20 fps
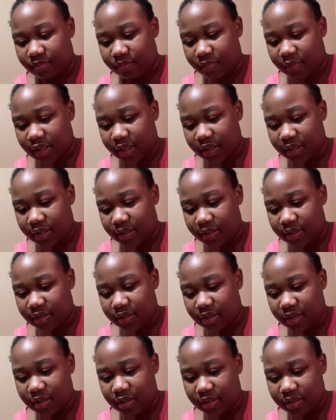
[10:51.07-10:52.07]
That is
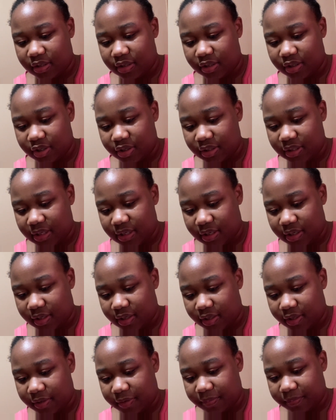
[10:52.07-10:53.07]

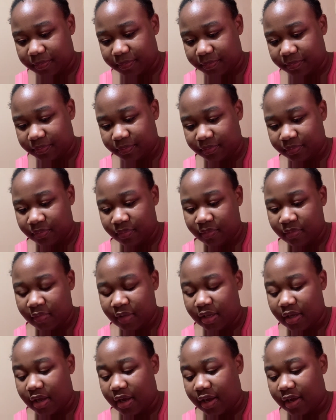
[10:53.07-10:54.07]
dirty.
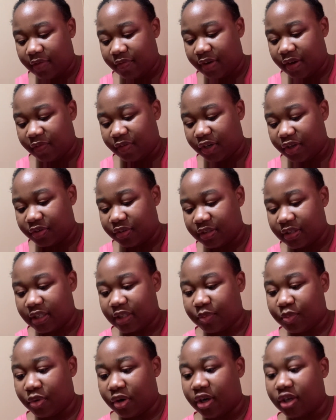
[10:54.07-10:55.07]
I have never used this
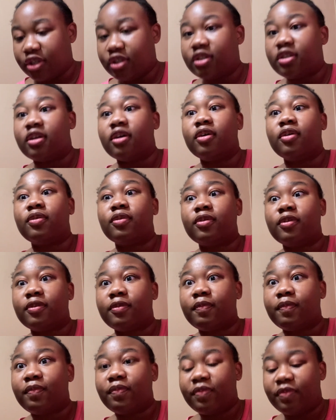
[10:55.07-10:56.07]
brush, so
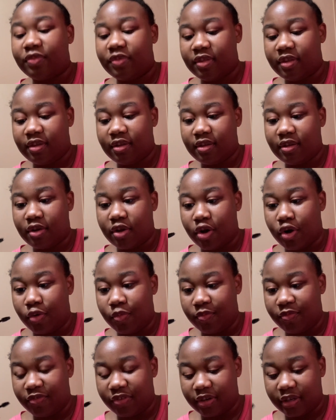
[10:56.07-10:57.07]

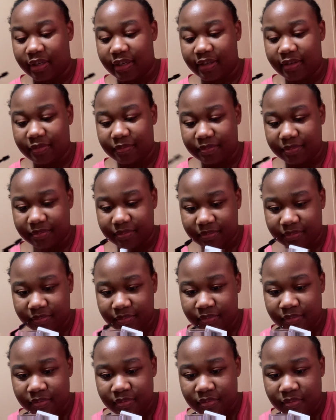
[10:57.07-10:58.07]
hopefully
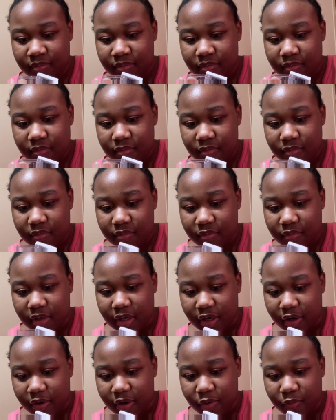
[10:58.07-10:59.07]
I
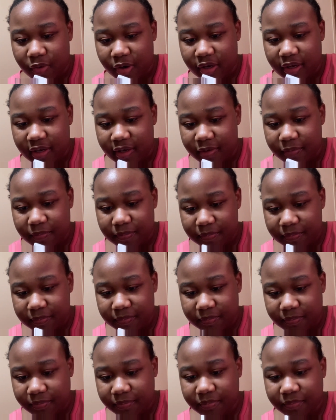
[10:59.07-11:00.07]
know how to work it.
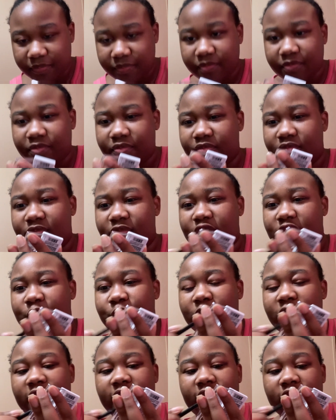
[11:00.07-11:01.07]
I'm just
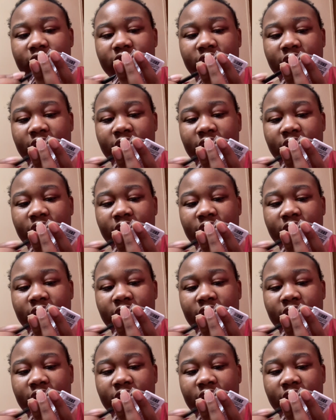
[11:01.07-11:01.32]
putting it on the